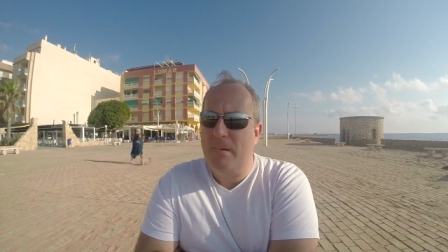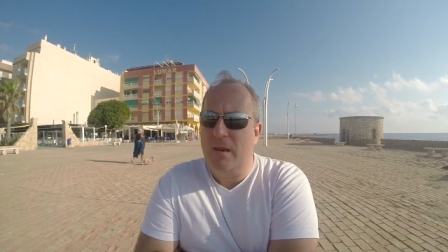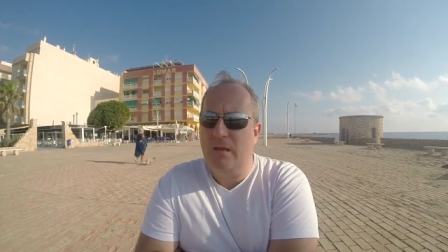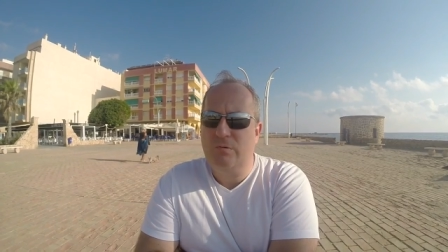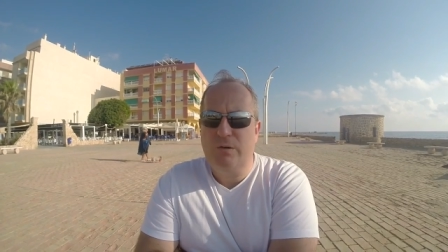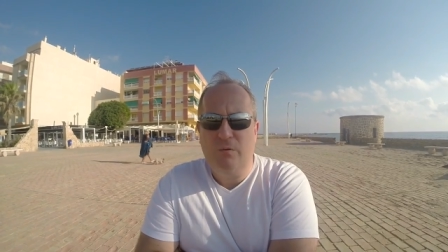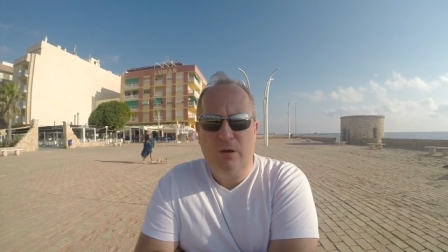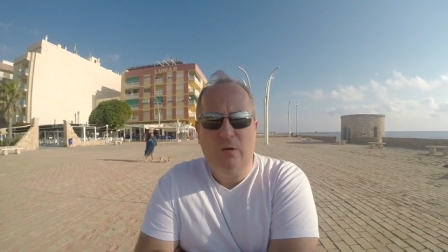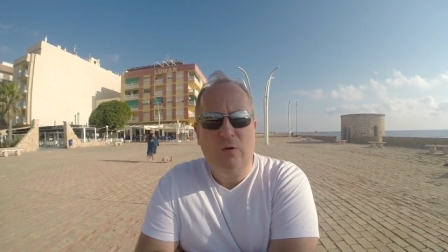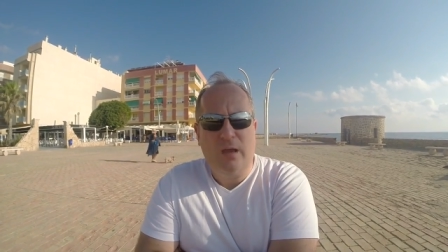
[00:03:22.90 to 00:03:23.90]
And that's what you
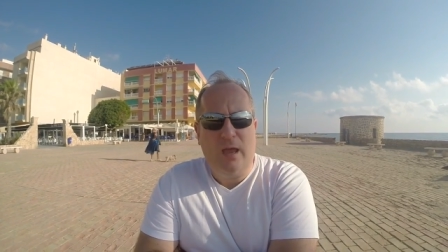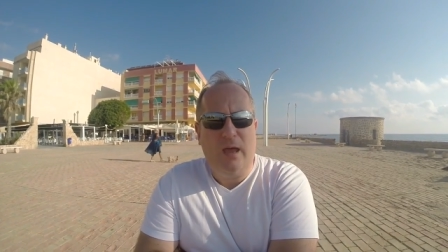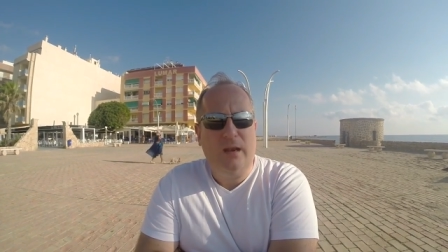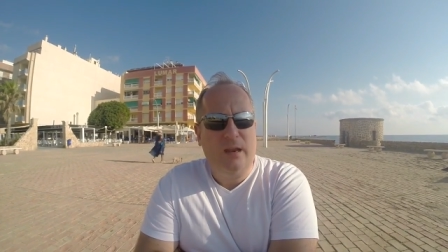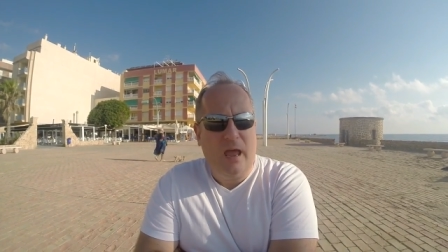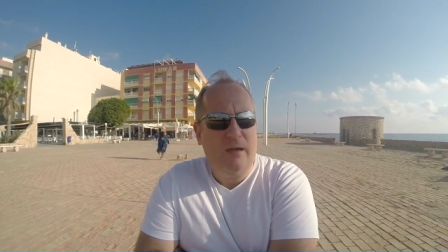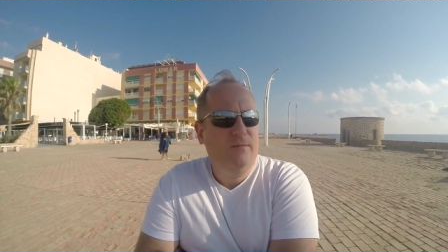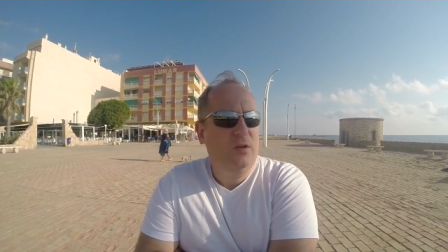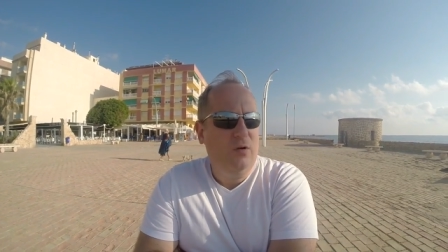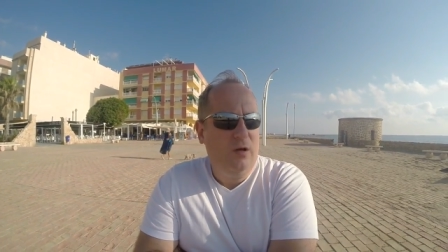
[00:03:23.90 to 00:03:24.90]
want to look at.
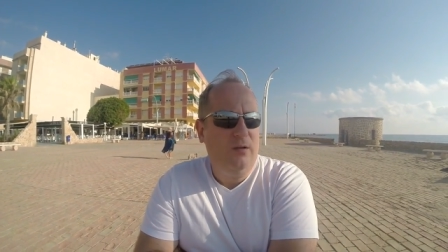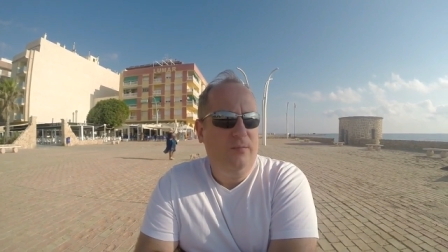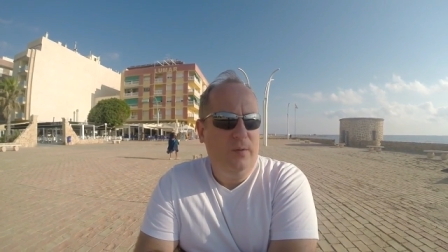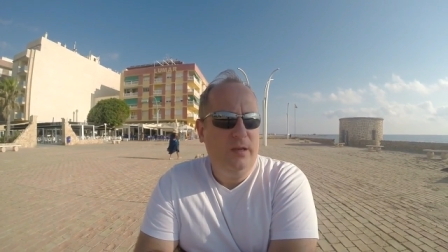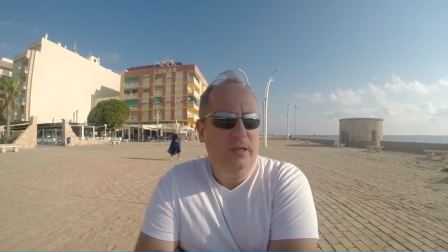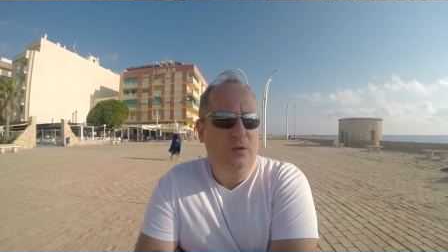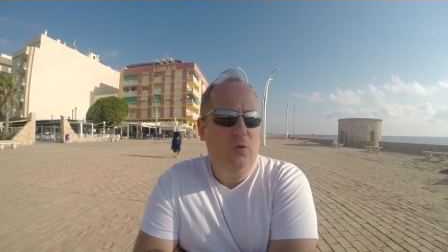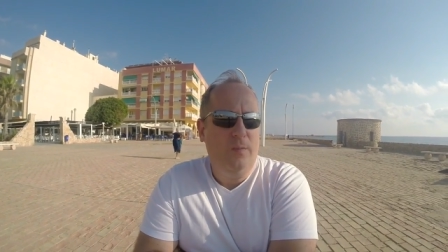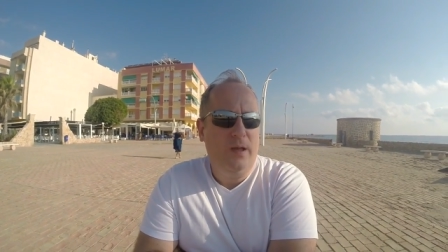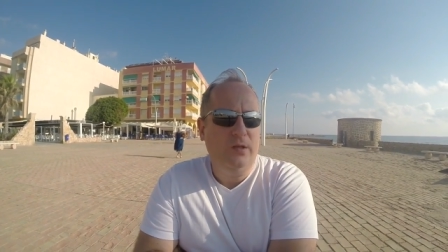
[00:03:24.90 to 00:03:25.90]
Have you got enough money in
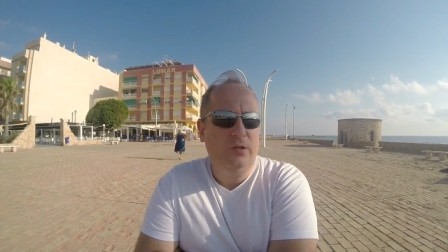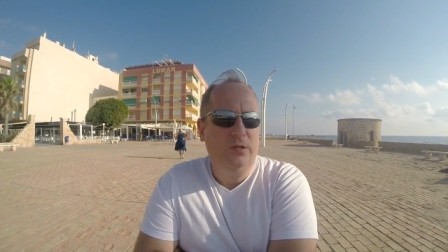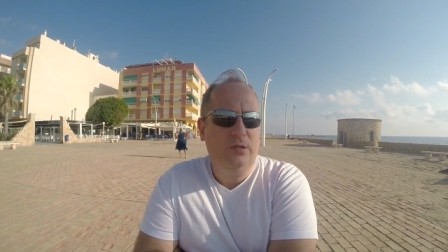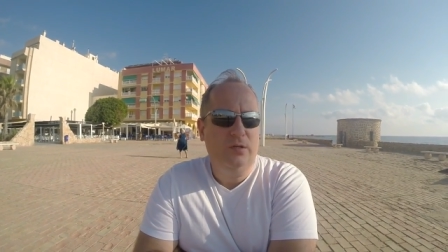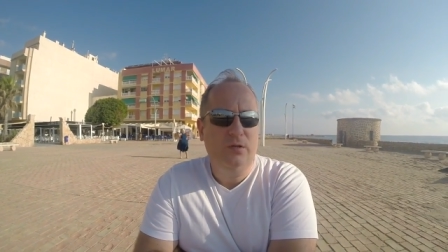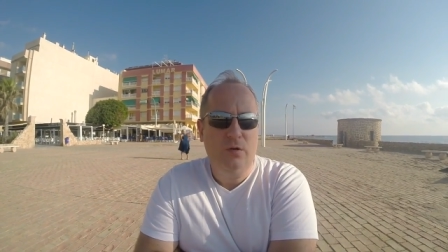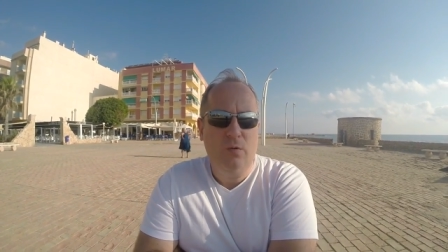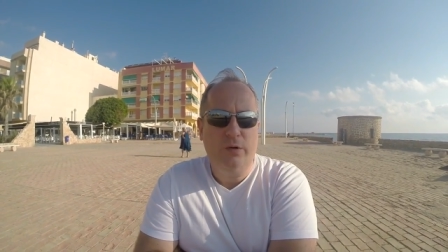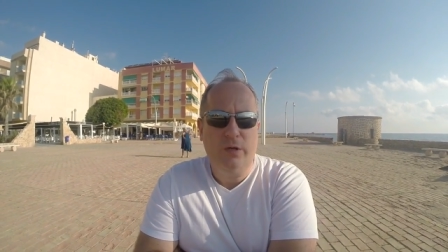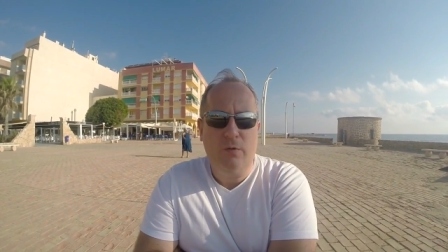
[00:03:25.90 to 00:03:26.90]
your pension to do
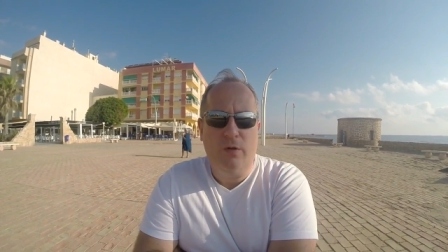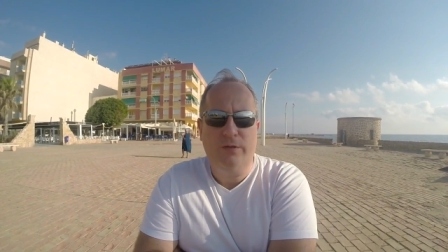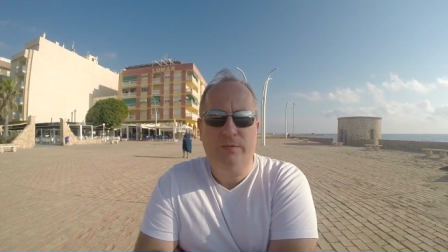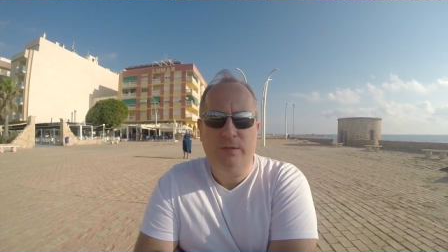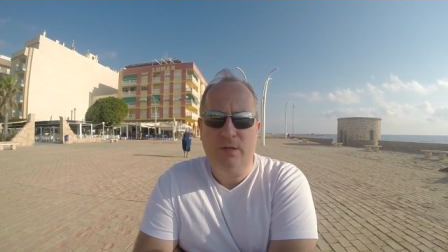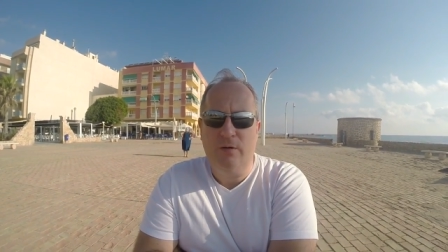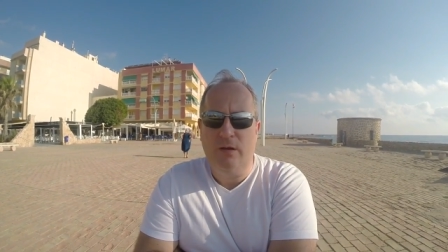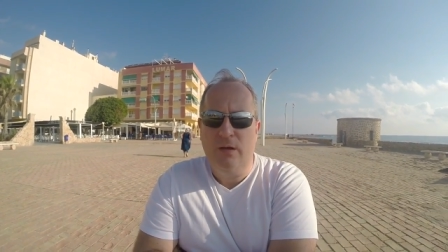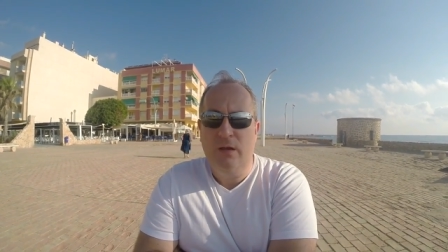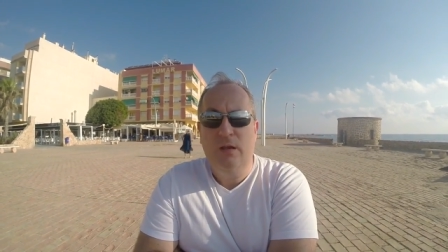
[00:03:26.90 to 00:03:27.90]
what you want to be
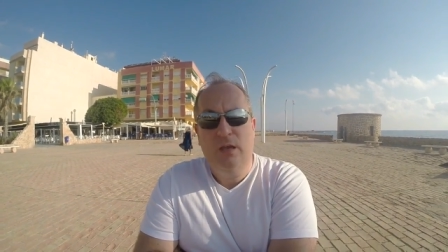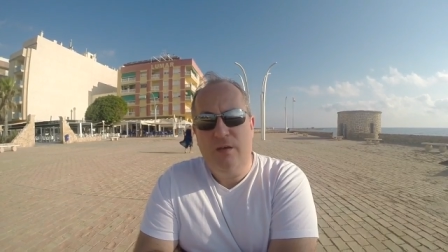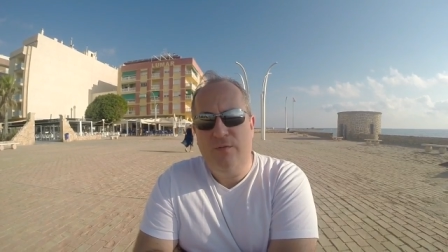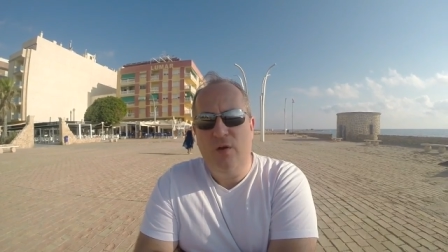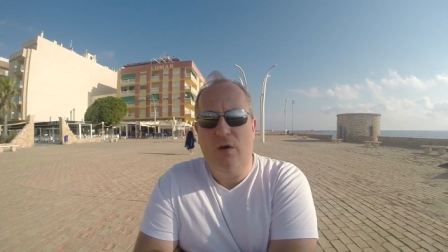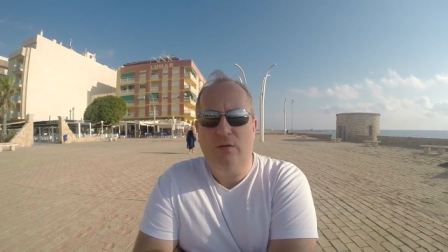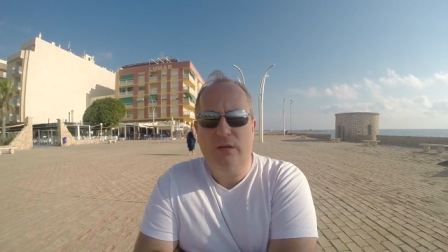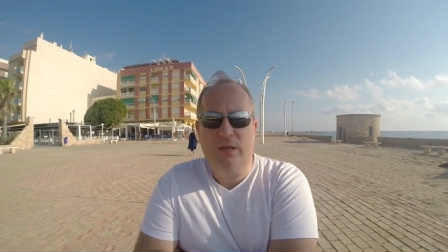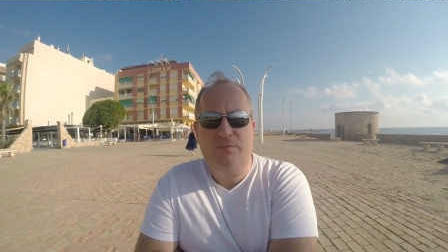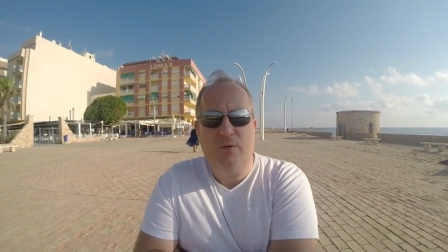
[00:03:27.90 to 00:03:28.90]
doing? If not,
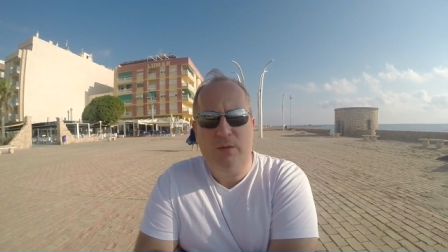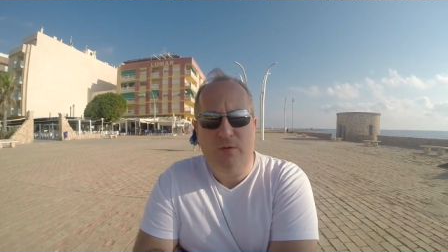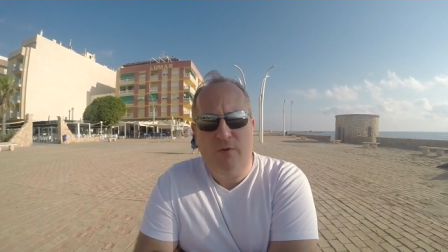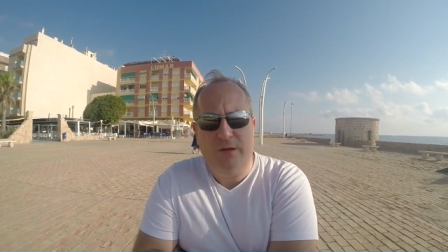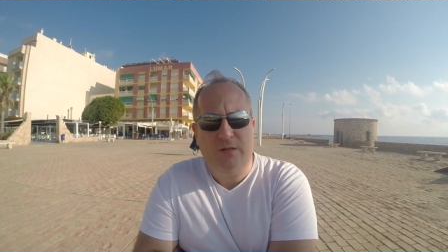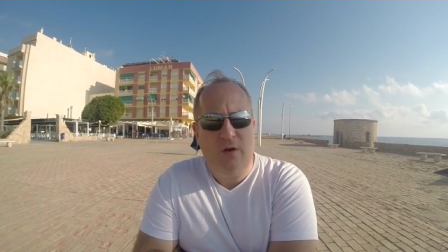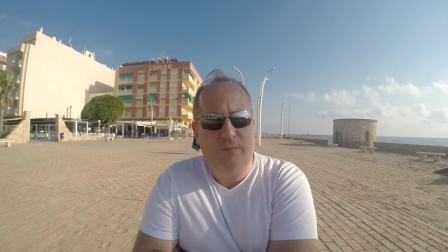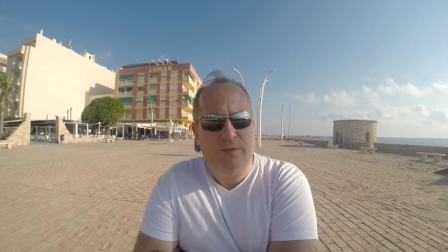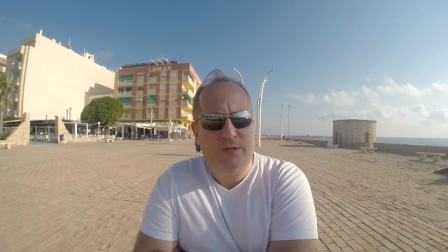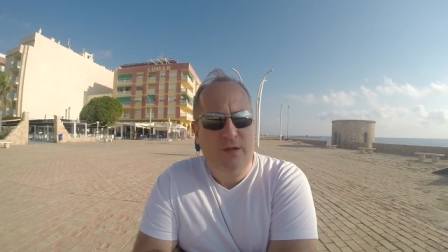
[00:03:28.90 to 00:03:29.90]
it's probably the right
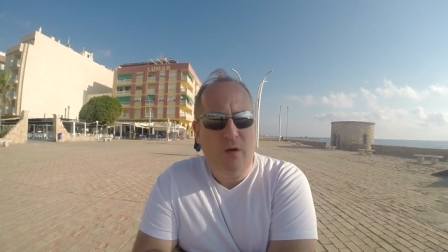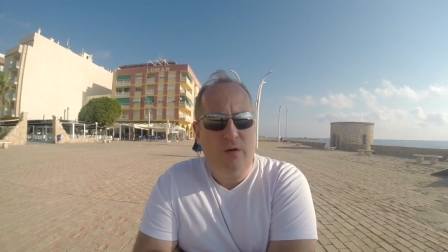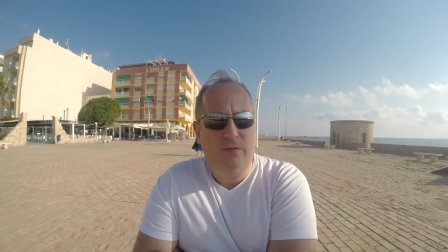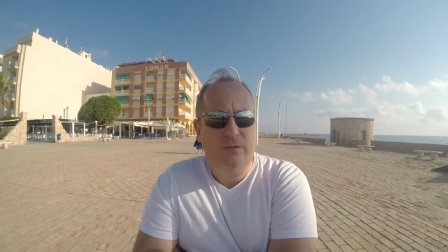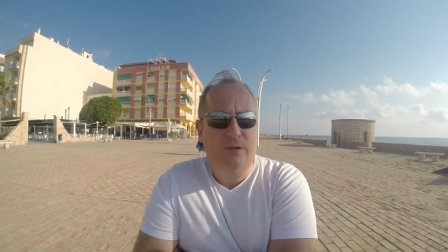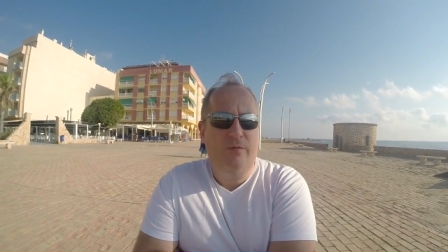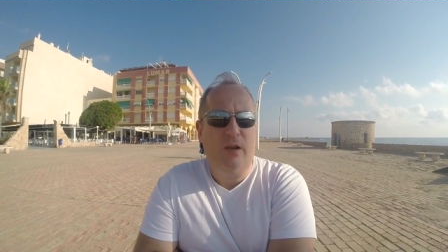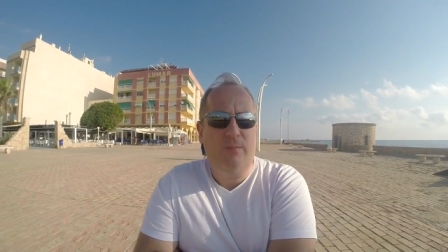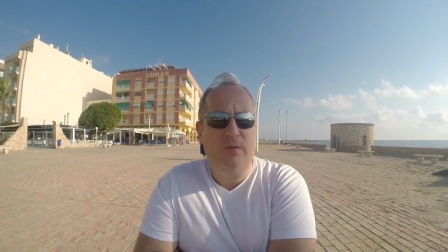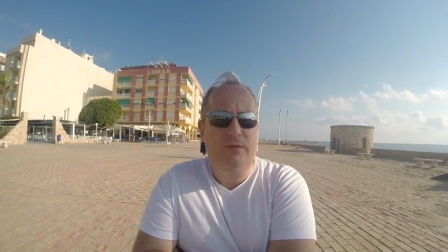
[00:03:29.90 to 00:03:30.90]
time to start
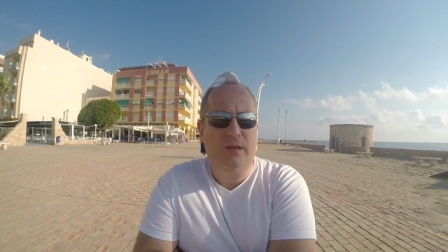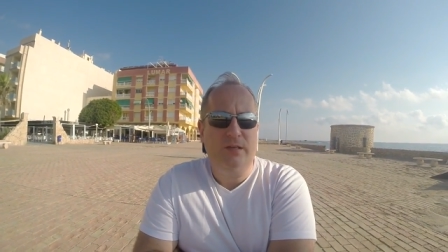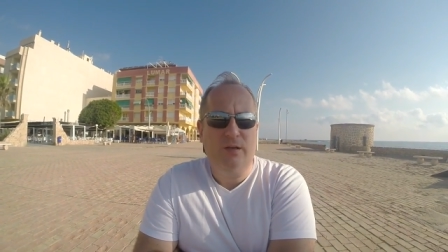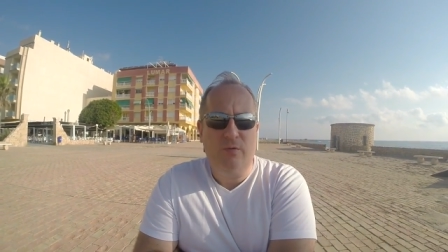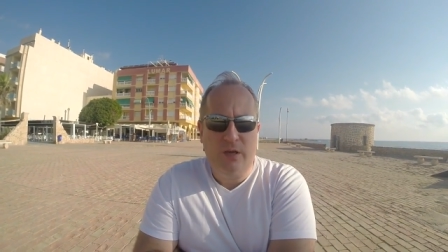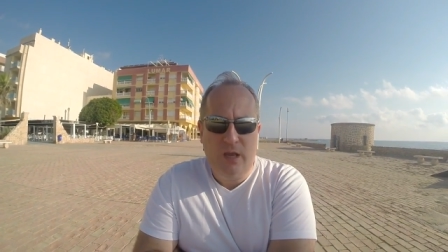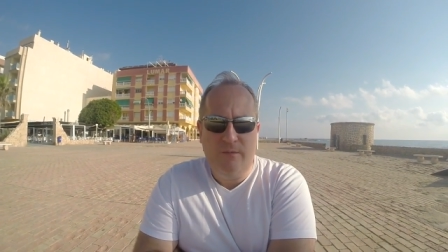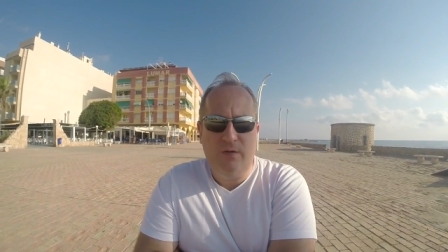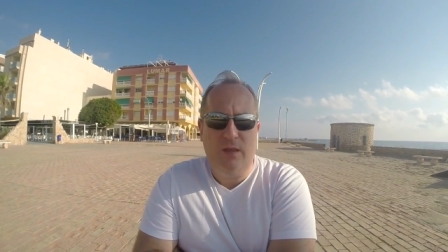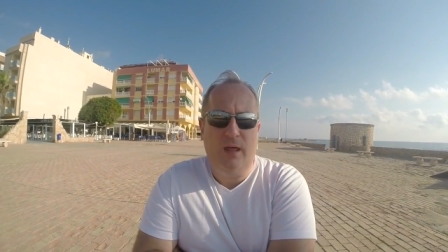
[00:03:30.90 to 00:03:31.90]
developing things that will
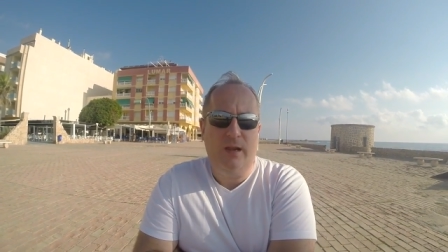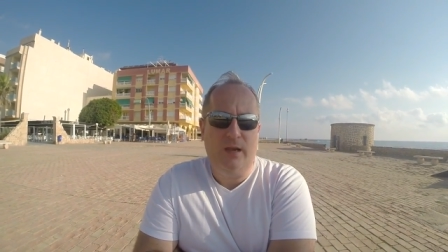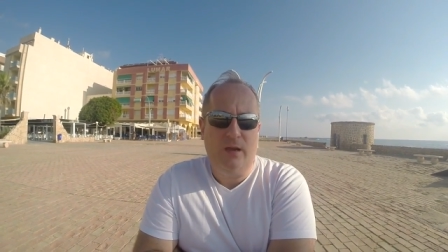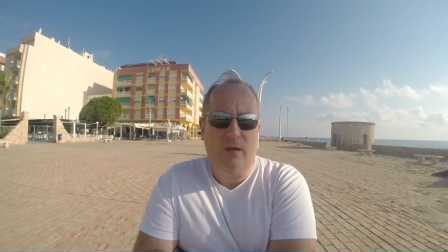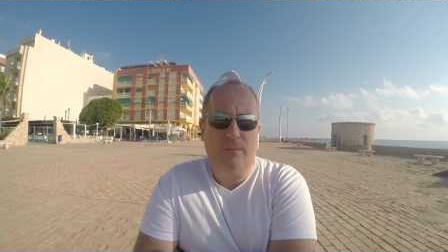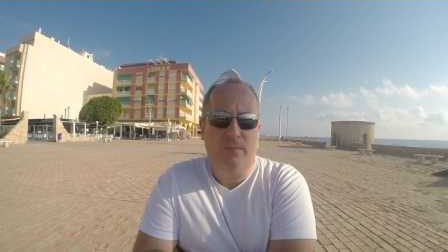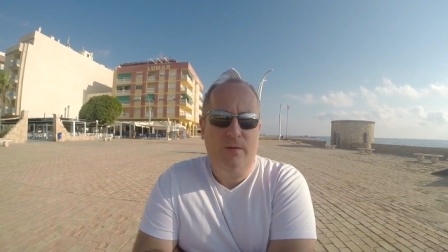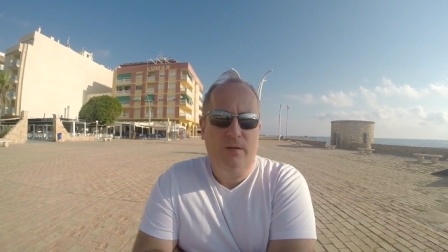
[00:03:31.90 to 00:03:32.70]
give you that income.